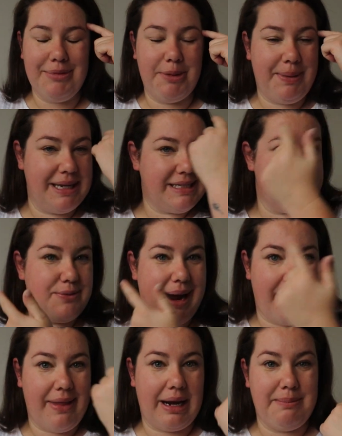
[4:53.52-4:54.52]
the pieces
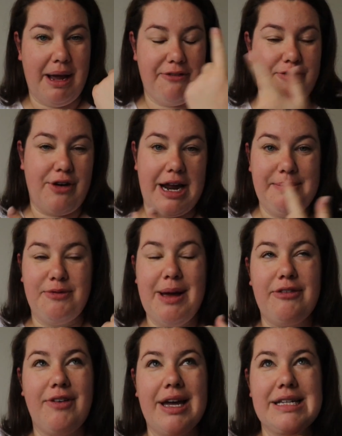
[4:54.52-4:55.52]
around like my frame of
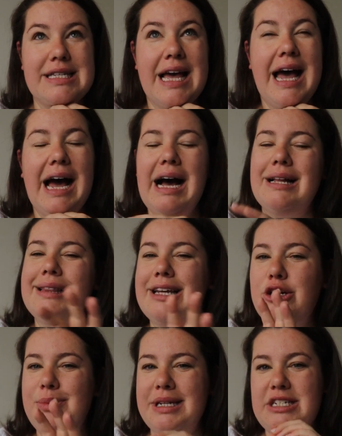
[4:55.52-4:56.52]
my face a
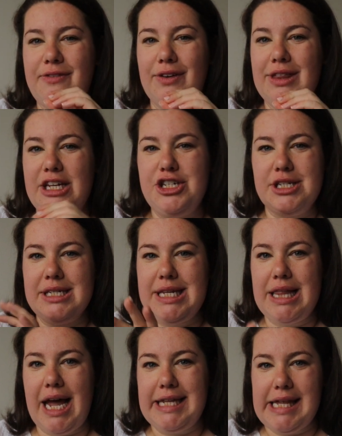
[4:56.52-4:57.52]
little bit differently, just cause
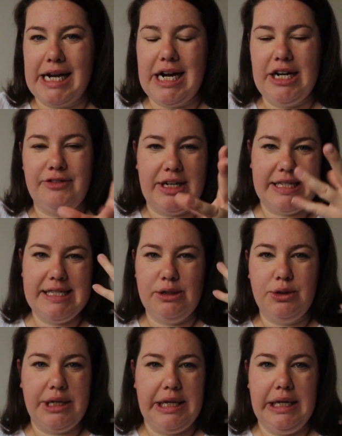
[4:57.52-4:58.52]
I like that kind of like
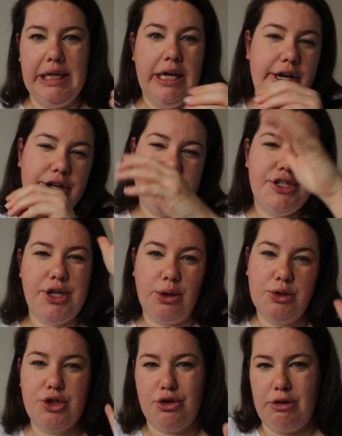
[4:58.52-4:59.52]
silky,
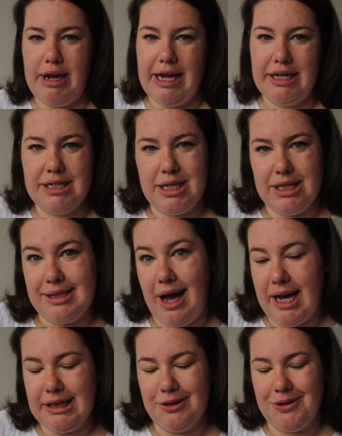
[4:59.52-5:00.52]
sultry to the
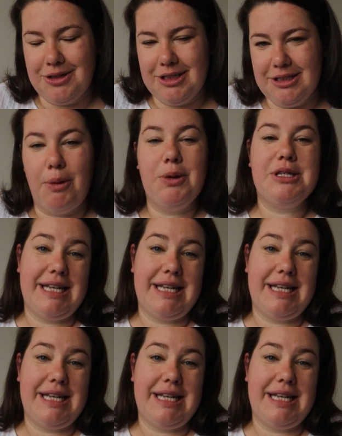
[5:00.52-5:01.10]
side look, but we'll